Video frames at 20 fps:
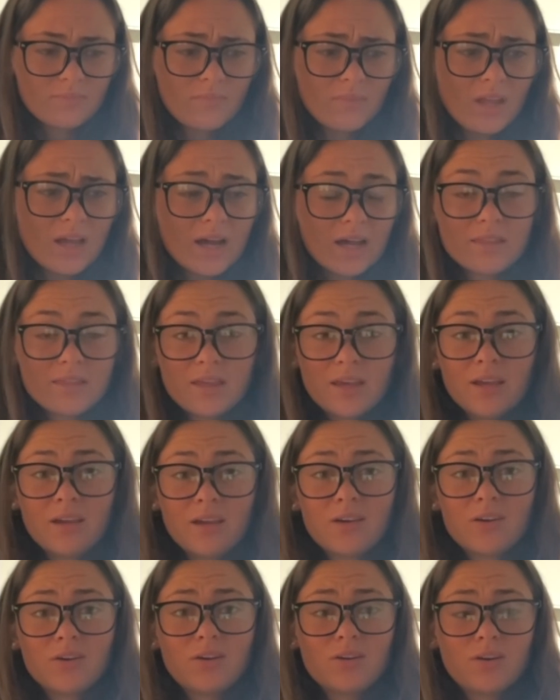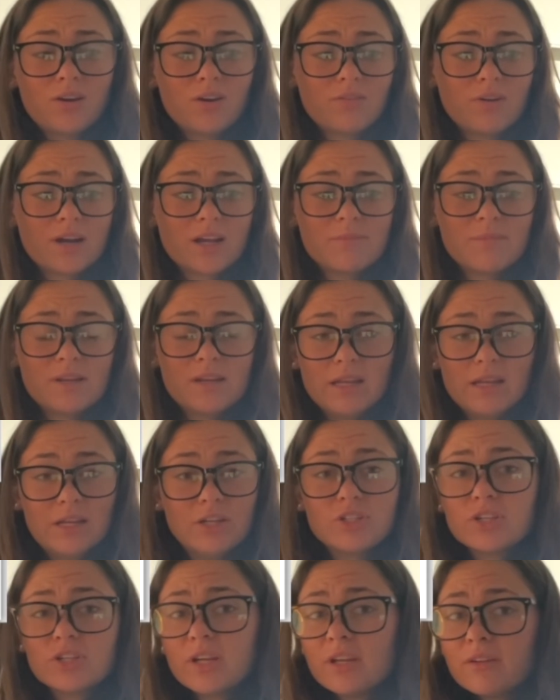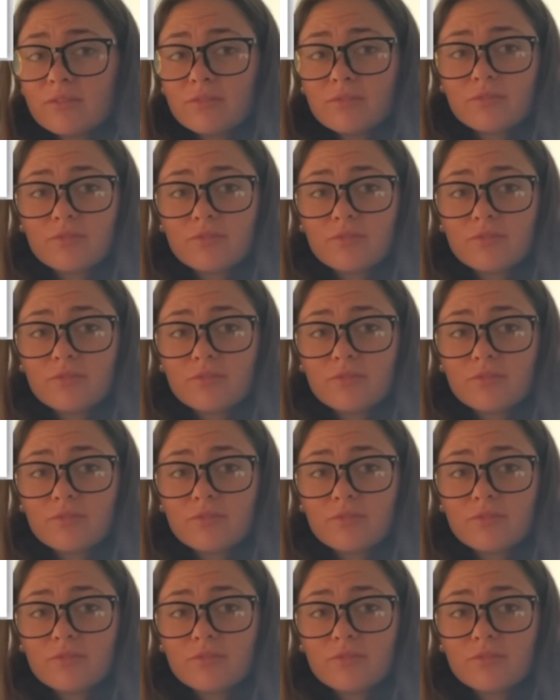I think a recommendation